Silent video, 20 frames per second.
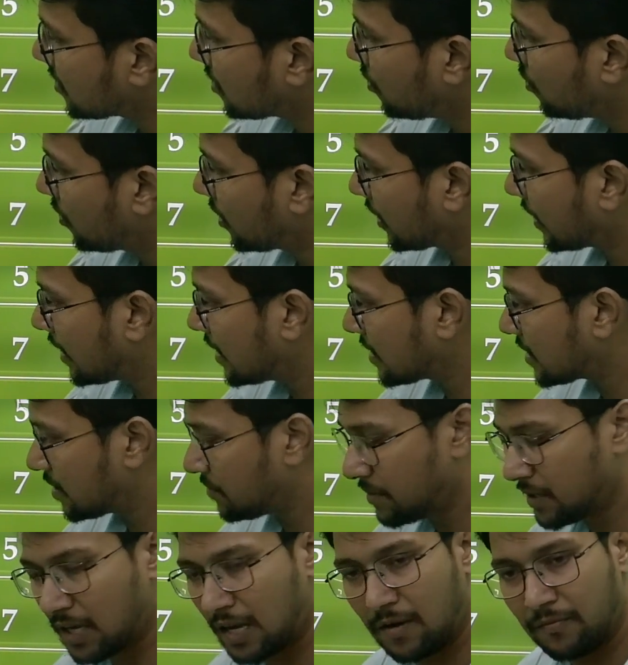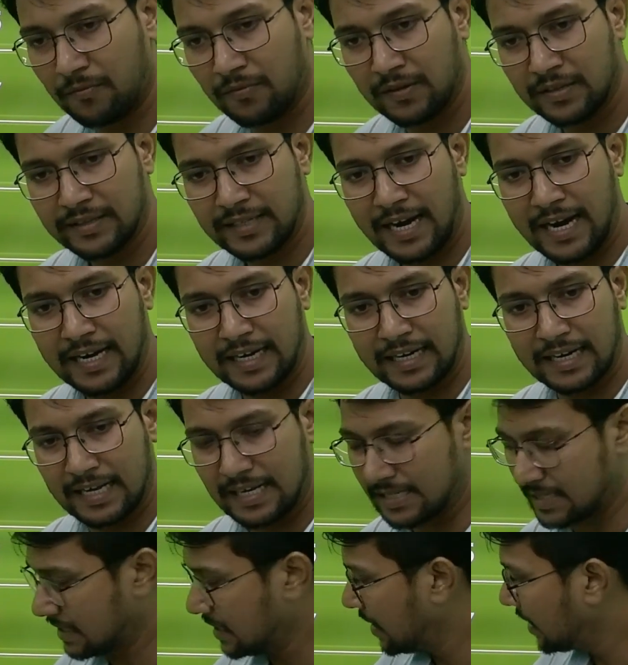lower class limit of third
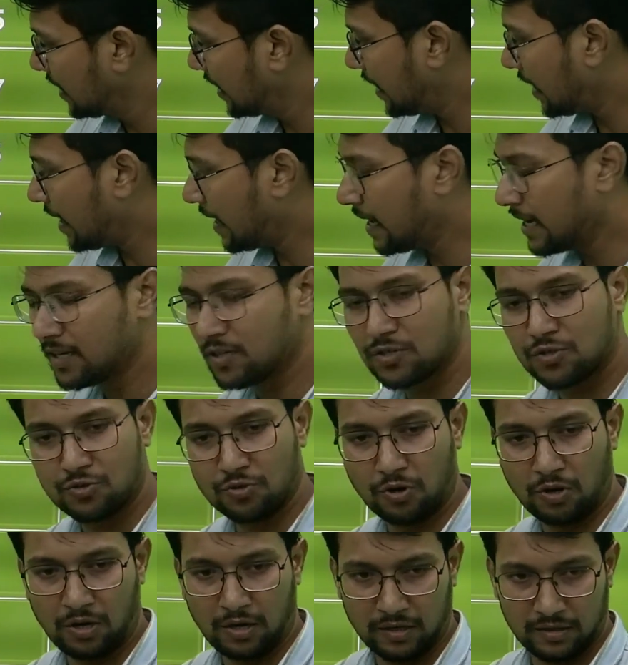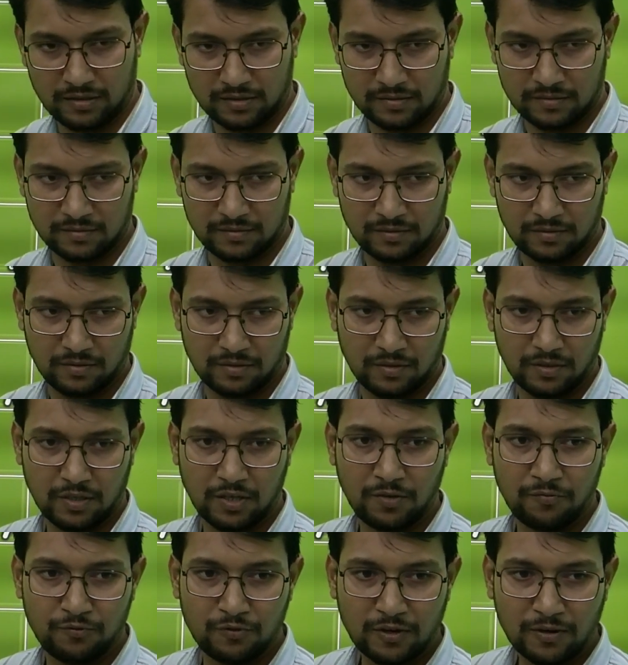class, and so on.
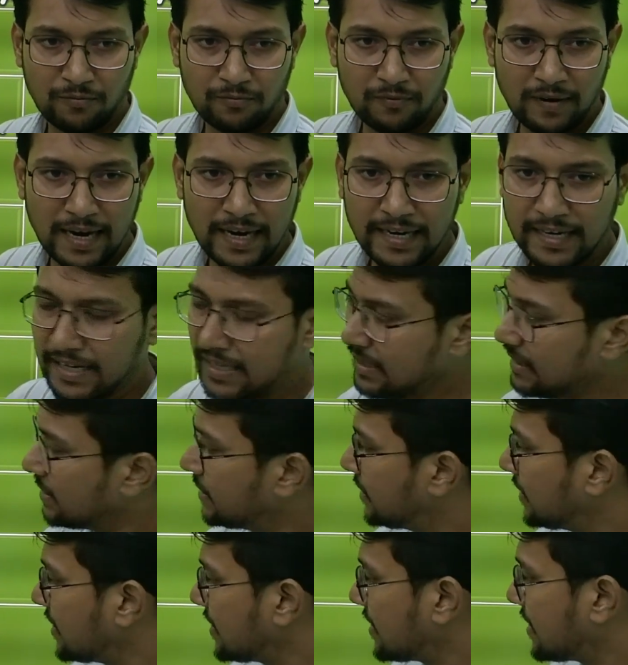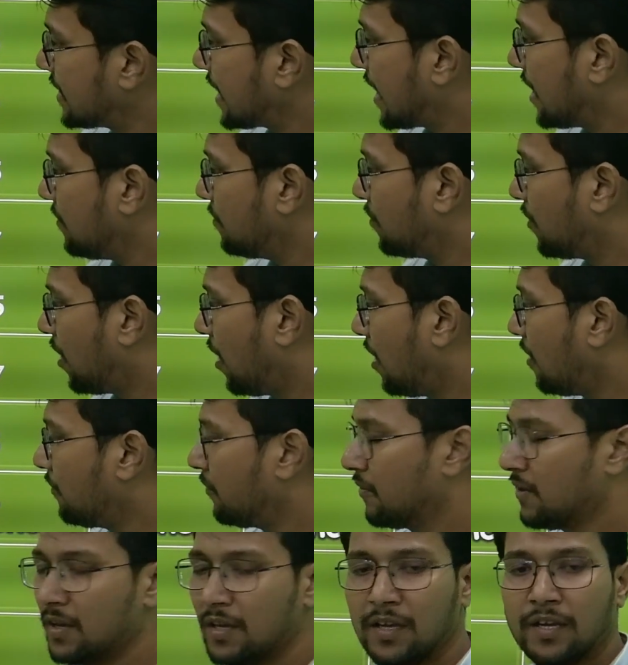If you are finding this type of
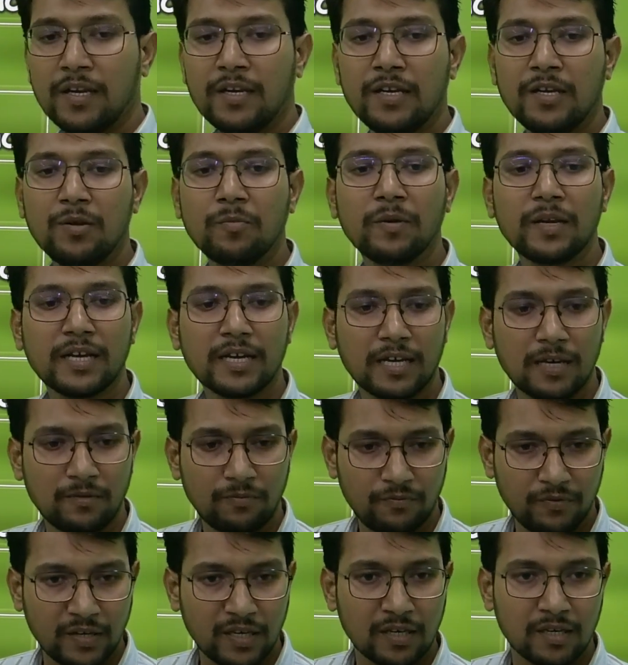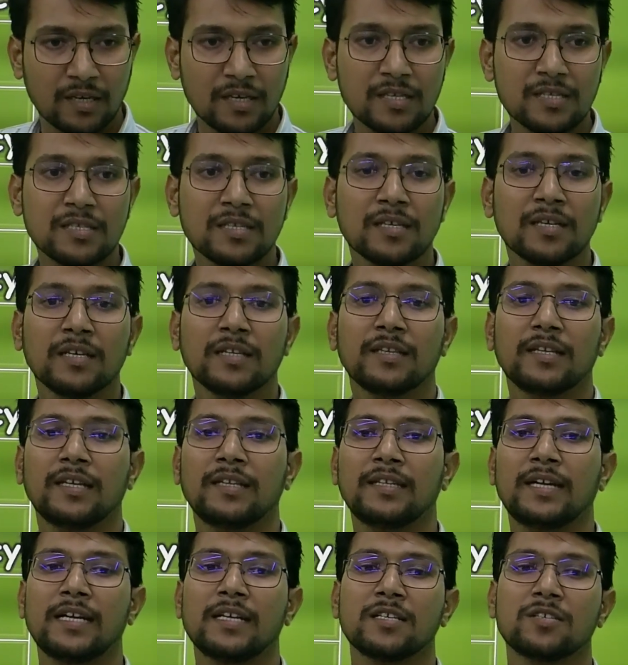numerical figures, then
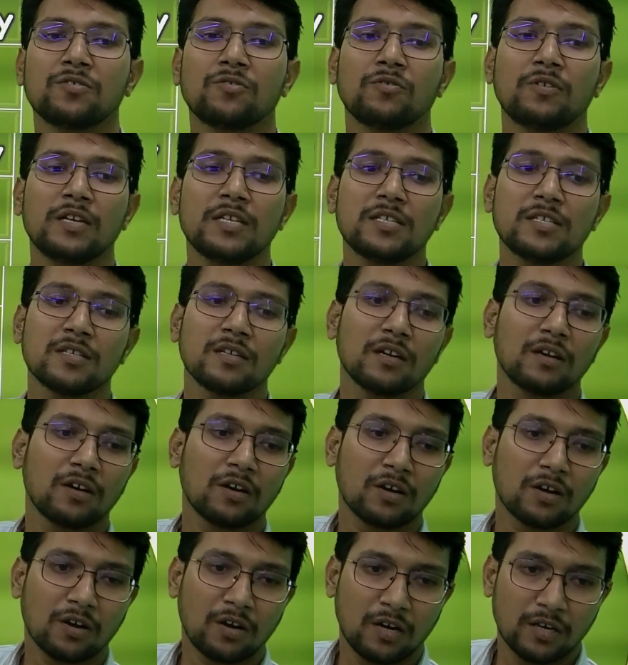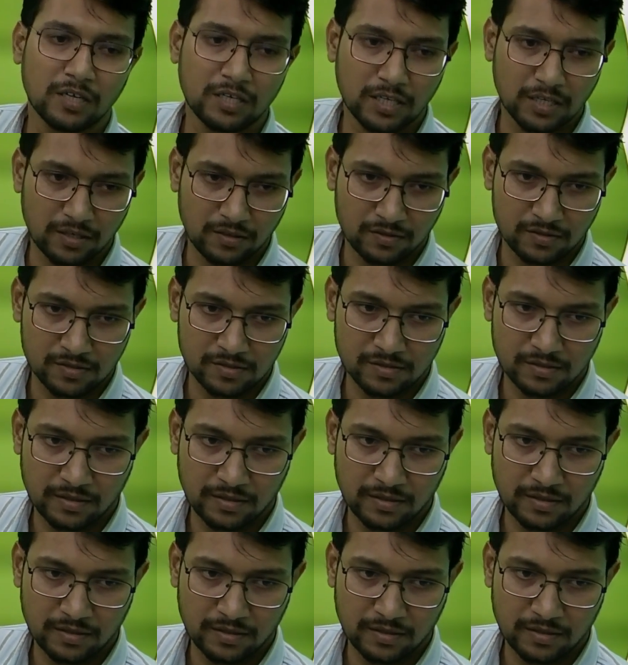that is known as continuous.